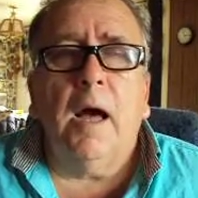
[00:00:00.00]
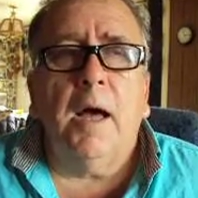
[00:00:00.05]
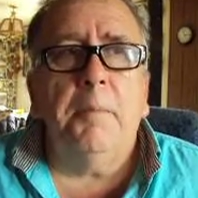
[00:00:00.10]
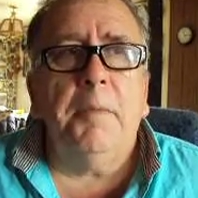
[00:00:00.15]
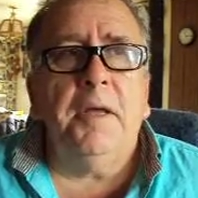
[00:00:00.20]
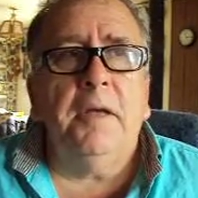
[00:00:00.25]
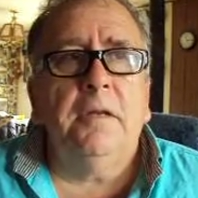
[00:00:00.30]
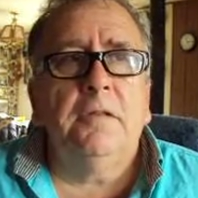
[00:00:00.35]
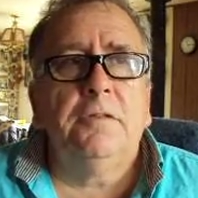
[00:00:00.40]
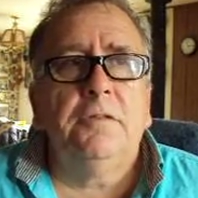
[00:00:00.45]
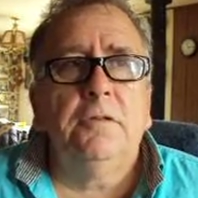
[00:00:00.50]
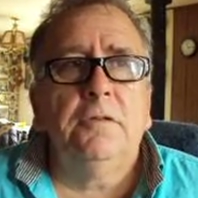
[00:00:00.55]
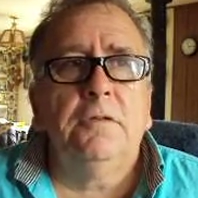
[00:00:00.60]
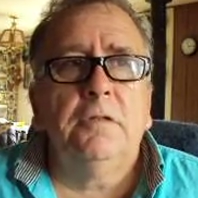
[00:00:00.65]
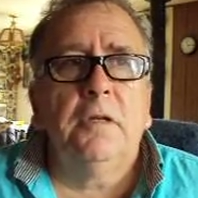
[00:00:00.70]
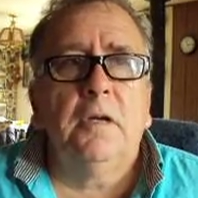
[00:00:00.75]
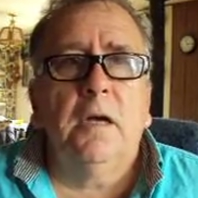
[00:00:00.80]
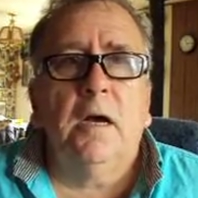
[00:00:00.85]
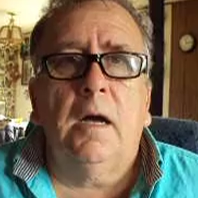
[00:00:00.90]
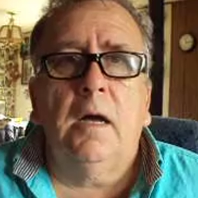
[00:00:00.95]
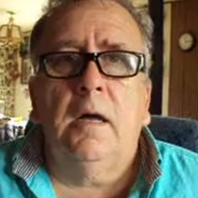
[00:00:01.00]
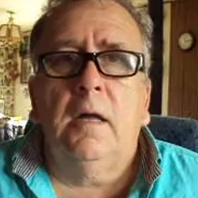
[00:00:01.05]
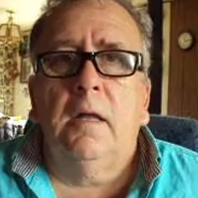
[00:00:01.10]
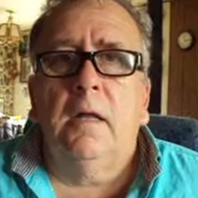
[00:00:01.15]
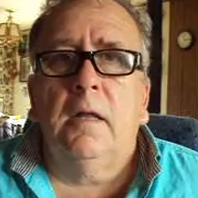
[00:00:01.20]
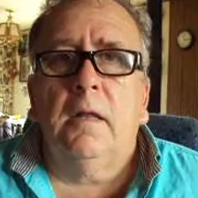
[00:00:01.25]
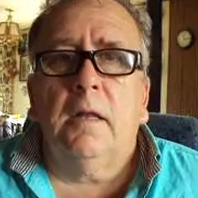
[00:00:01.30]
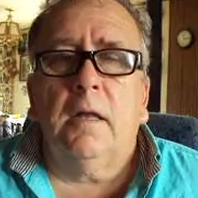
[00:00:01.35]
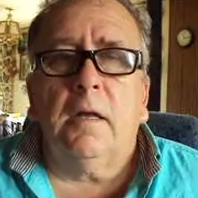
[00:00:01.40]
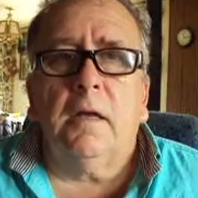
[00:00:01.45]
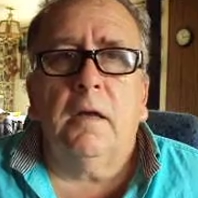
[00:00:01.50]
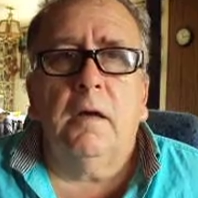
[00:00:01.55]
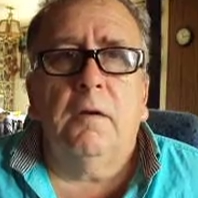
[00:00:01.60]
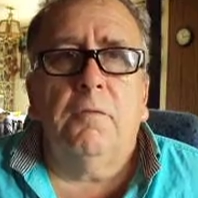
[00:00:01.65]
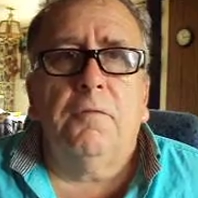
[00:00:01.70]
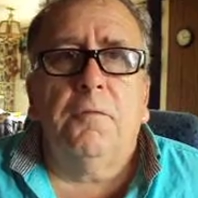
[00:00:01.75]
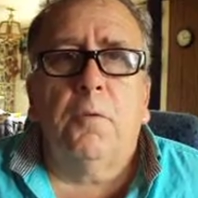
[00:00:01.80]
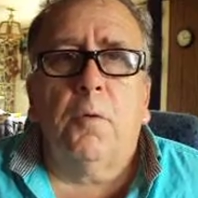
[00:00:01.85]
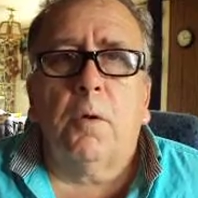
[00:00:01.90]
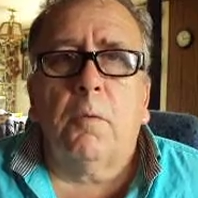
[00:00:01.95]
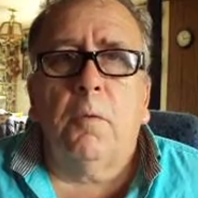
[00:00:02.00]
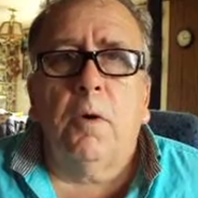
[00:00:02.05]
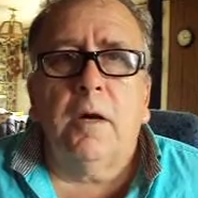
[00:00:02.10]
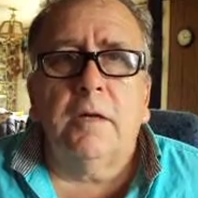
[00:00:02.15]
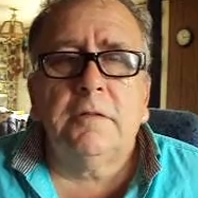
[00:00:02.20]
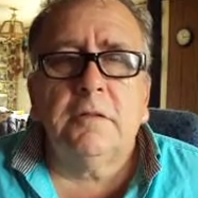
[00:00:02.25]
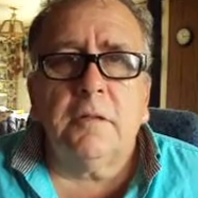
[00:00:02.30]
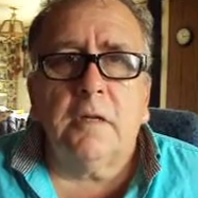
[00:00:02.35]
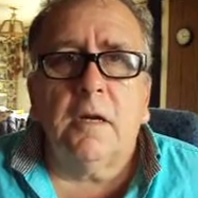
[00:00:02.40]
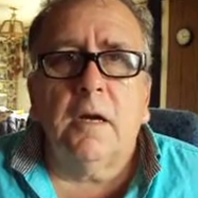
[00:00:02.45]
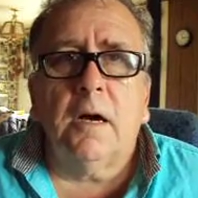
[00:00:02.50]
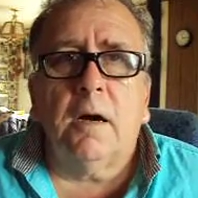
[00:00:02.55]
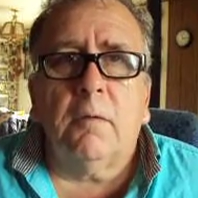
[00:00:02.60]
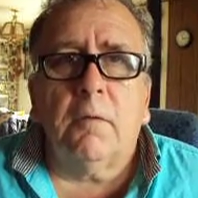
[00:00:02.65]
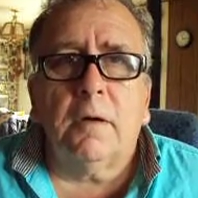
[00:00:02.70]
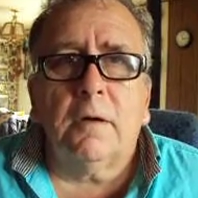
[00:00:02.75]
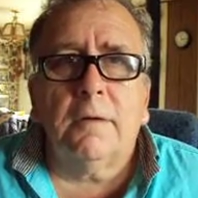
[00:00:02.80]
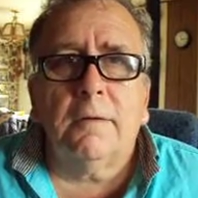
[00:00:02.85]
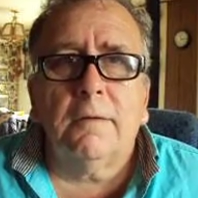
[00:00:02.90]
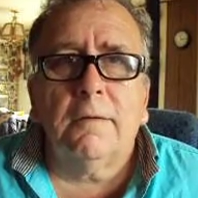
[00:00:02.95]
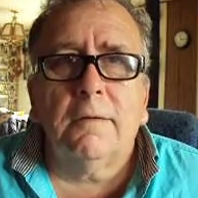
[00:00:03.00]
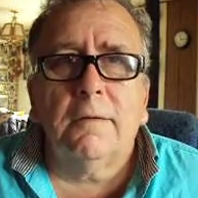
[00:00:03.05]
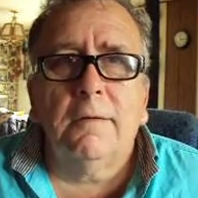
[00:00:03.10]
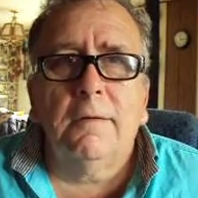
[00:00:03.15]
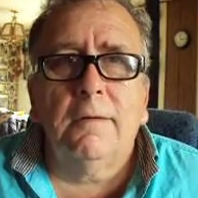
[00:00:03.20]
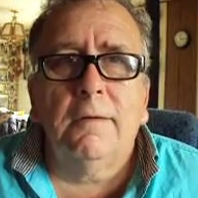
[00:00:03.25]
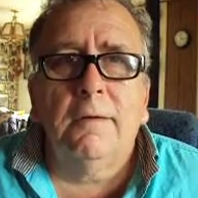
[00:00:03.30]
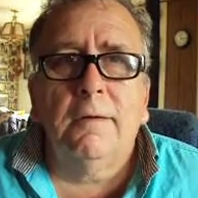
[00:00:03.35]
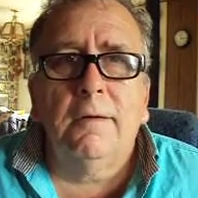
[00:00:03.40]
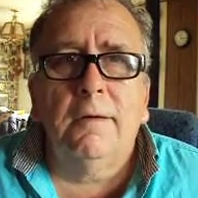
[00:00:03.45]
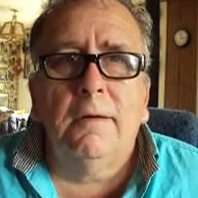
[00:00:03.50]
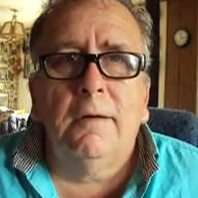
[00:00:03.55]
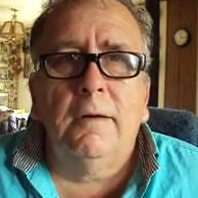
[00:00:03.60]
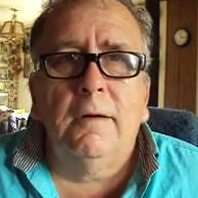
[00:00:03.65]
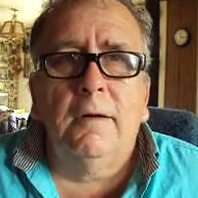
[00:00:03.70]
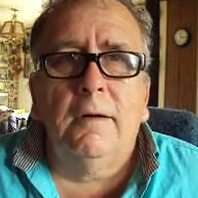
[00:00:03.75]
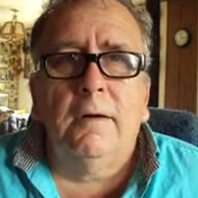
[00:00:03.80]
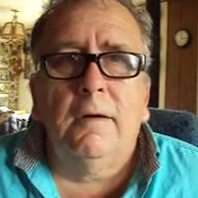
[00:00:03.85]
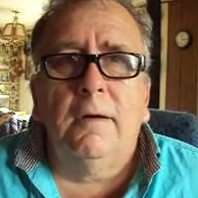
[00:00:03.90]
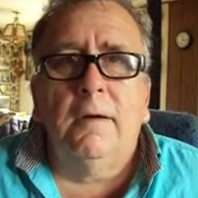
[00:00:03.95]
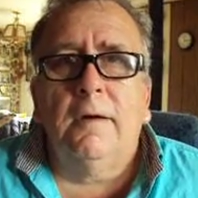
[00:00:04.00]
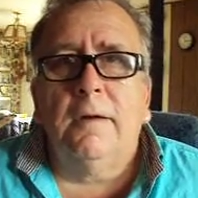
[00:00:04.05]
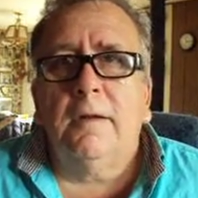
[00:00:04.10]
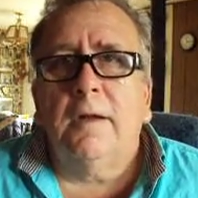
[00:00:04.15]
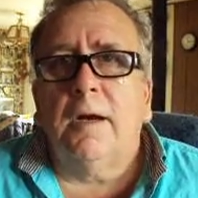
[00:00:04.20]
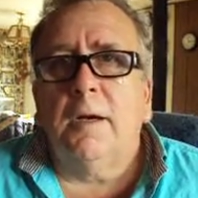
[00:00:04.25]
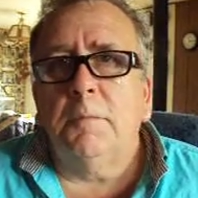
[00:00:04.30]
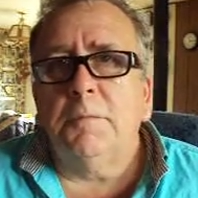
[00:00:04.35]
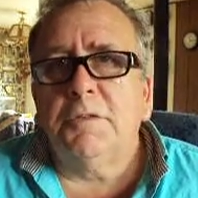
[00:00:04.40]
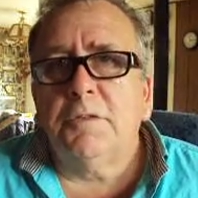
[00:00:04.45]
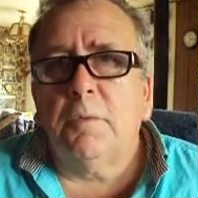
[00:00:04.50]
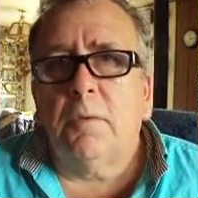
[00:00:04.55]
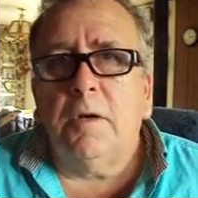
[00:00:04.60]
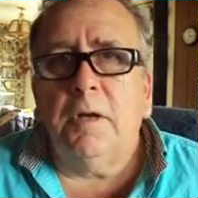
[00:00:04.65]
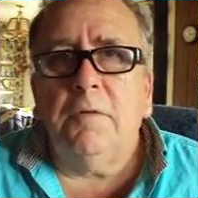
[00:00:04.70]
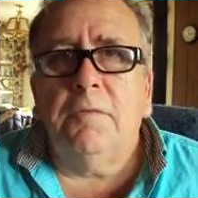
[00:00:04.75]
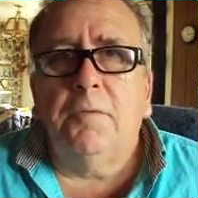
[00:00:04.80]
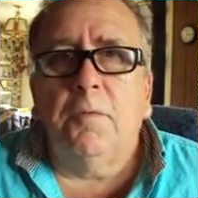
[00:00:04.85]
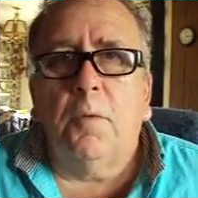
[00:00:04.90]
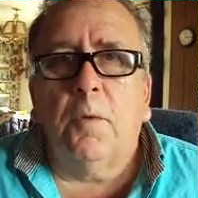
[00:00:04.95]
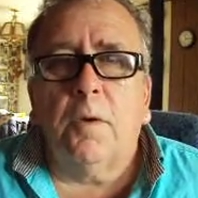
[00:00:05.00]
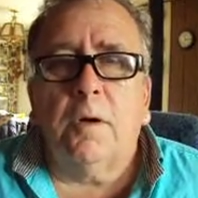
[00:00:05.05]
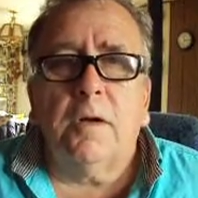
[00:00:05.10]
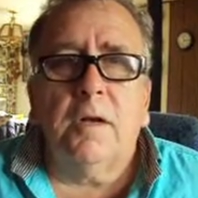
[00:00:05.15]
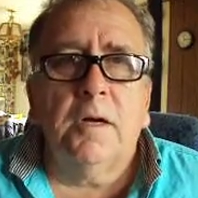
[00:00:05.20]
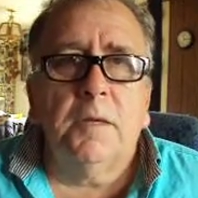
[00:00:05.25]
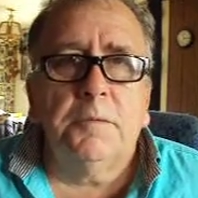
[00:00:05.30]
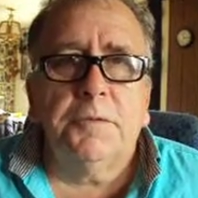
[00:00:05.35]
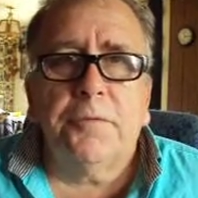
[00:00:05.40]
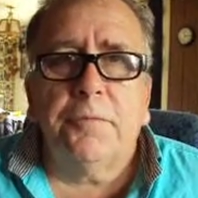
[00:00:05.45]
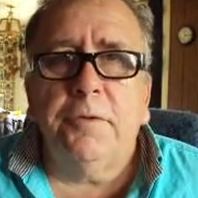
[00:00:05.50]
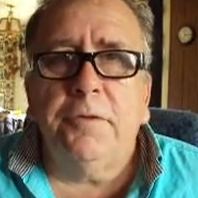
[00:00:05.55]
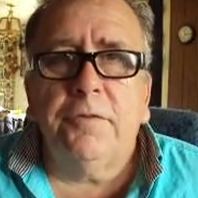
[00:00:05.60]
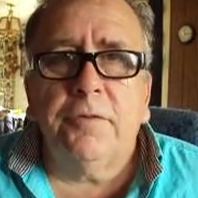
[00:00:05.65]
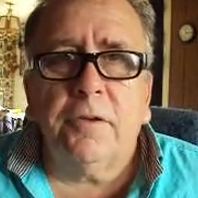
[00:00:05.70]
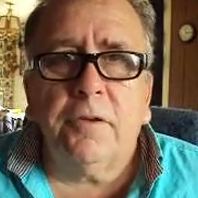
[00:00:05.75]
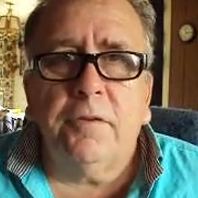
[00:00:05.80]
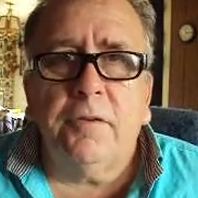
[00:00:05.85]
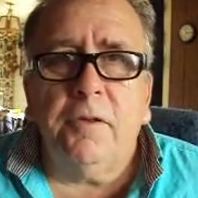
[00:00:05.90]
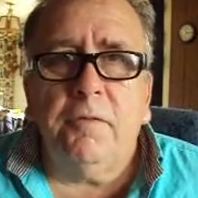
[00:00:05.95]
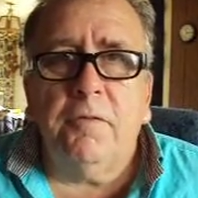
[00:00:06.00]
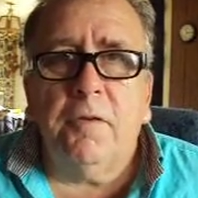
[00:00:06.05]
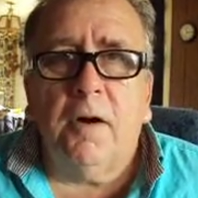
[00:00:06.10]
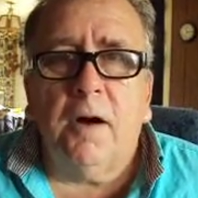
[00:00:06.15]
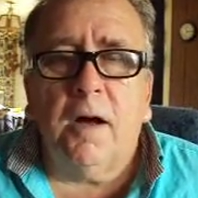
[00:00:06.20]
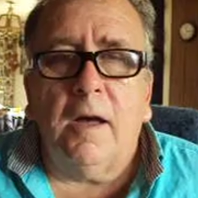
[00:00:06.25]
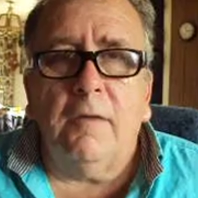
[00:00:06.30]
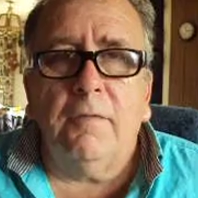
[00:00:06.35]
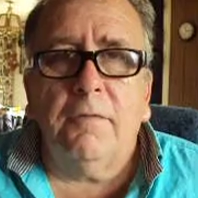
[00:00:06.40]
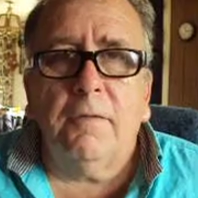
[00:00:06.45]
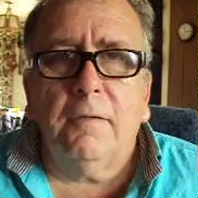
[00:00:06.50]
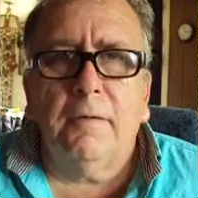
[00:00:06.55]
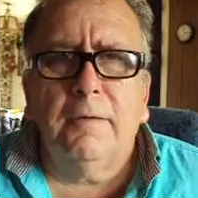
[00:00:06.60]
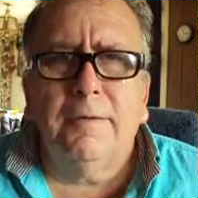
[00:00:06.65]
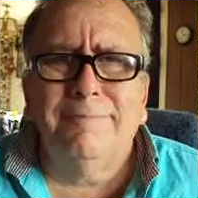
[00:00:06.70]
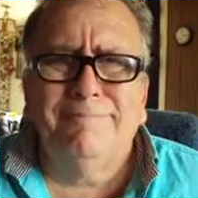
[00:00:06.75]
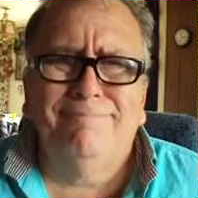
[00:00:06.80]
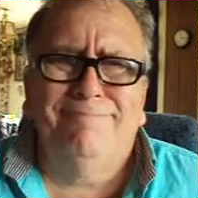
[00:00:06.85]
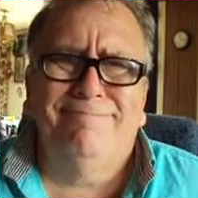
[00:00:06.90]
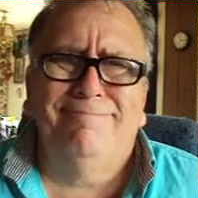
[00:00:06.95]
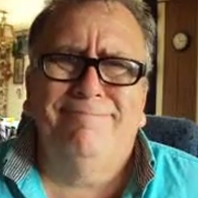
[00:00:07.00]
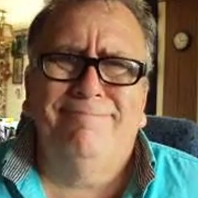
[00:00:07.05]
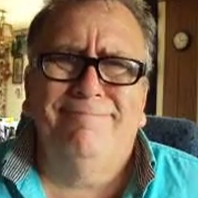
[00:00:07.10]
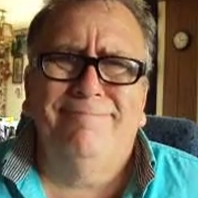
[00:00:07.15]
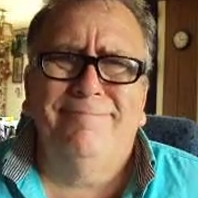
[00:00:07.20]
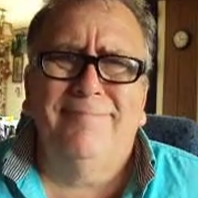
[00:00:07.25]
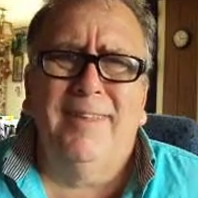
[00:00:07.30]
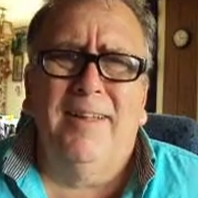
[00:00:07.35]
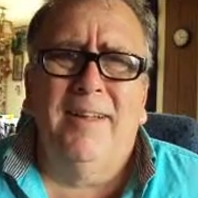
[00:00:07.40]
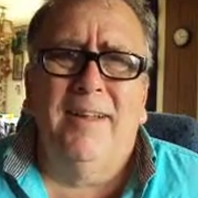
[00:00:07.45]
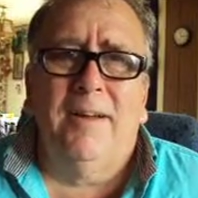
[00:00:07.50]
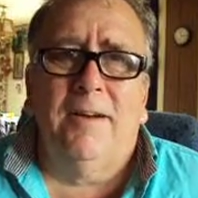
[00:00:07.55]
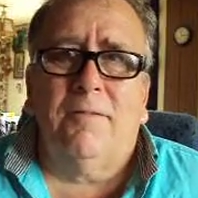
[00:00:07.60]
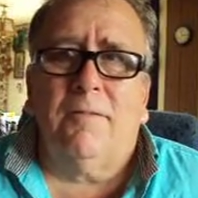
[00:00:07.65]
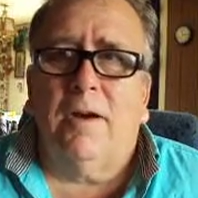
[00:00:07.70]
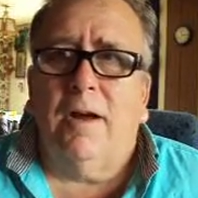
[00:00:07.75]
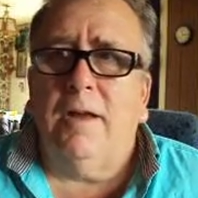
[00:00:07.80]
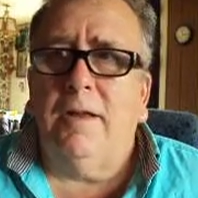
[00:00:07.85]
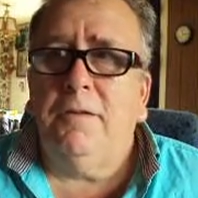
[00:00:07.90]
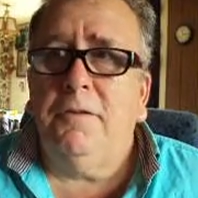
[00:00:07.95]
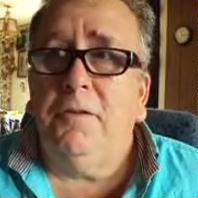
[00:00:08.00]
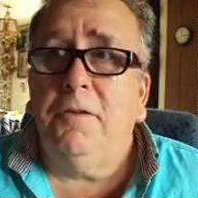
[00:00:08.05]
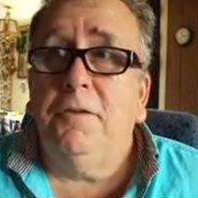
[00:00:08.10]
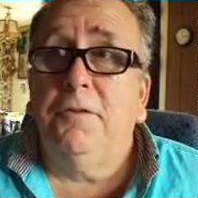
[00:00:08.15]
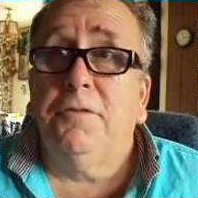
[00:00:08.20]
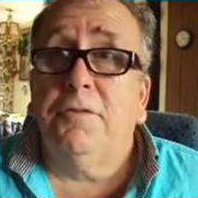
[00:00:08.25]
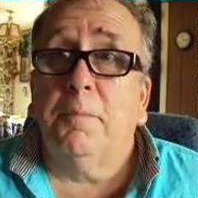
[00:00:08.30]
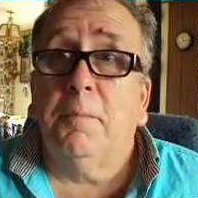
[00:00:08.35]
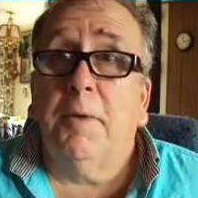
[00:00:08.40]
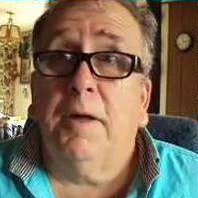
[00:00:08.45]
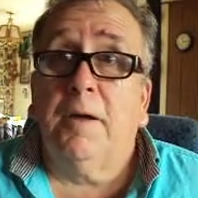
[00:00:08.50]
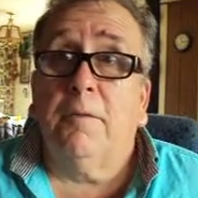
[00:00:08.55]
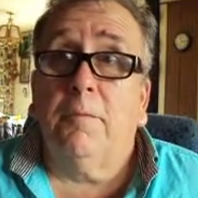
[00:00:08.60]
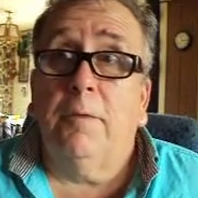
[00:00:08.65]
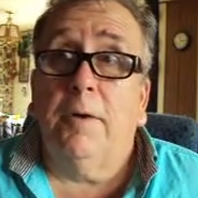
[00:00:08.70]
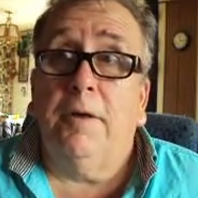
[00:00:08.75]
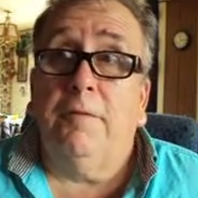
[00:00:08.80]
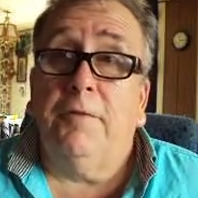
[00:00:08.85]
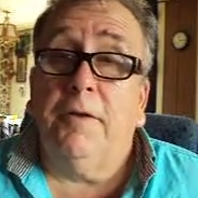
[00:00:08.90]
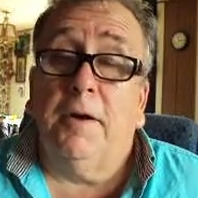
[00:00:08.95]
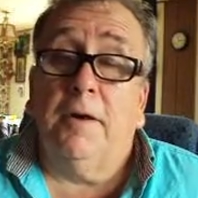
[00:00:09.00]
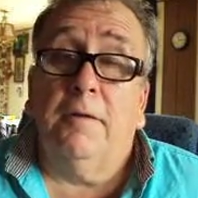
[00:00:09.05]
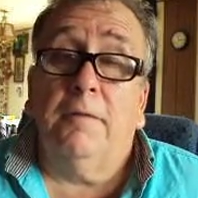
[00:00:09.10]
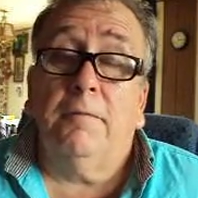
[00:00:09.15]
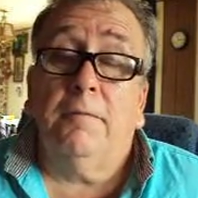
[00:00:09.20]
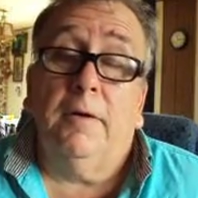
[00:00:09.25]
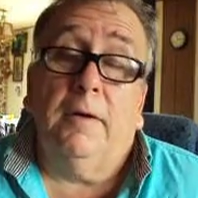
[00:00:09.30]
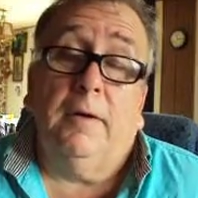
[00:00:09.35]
I mean, it's using like 4 watts an hour times 24 times 365. Right? You use the microwave, like